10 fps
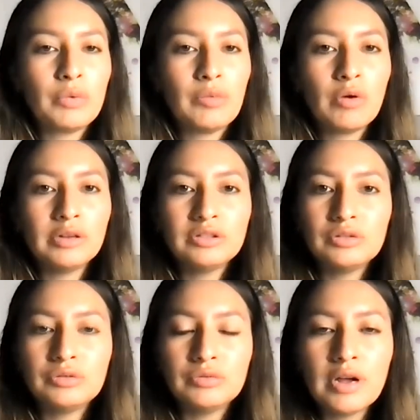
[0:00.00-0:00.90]
We want
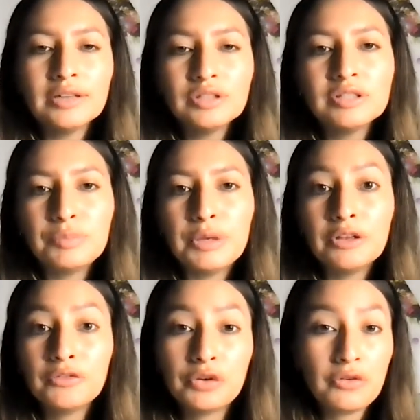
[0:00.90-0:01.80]
to not just be
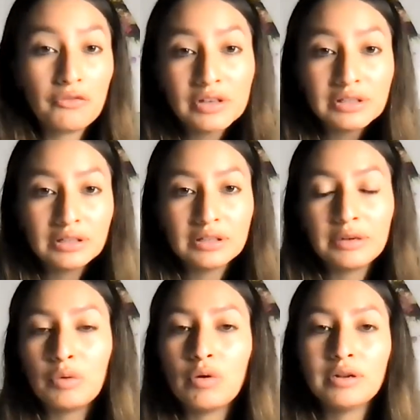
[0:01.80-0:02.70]
there for you physically.
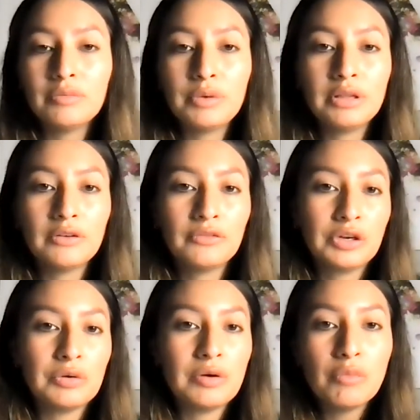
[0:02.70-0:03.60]
We want to be there for
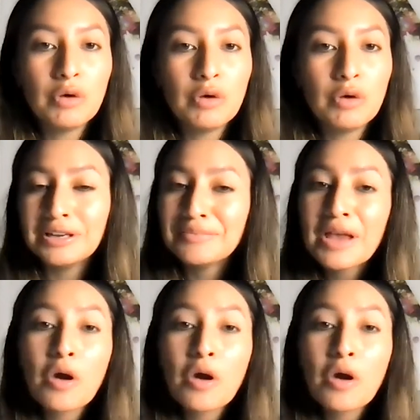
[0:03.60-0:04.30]
you emotionally.